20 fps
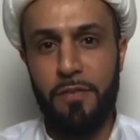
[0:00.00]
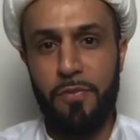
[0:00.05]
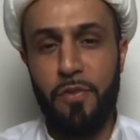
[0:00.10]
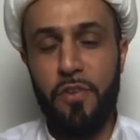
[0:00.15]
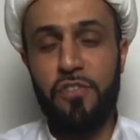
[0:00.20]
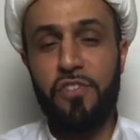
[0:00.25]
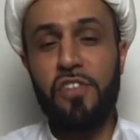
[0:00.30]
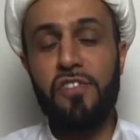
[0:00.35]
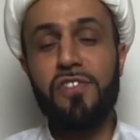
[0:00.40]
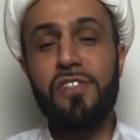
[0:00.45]

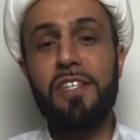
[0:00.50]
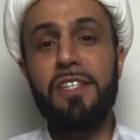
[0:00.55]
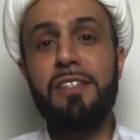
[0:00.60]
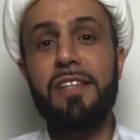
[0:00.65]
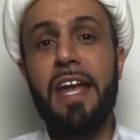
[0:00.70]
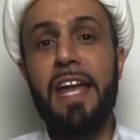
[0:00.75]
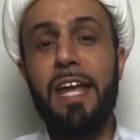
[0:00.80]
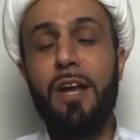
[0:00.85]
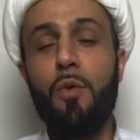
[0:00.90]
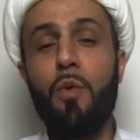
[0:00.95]
This is the
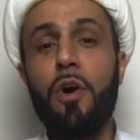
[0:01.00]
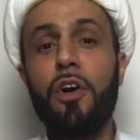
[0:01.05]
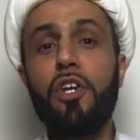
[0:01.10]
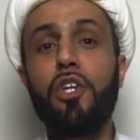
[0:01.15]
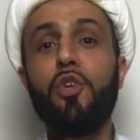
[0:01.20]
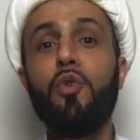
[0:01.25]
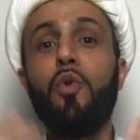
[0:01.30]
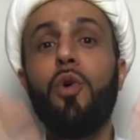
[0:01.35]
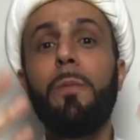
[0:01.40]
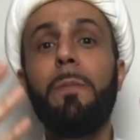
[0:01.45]
day where
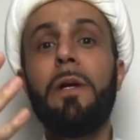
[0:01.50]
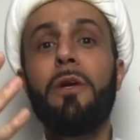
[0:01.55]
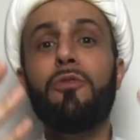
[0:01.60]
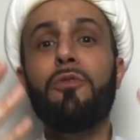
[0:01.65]
you will be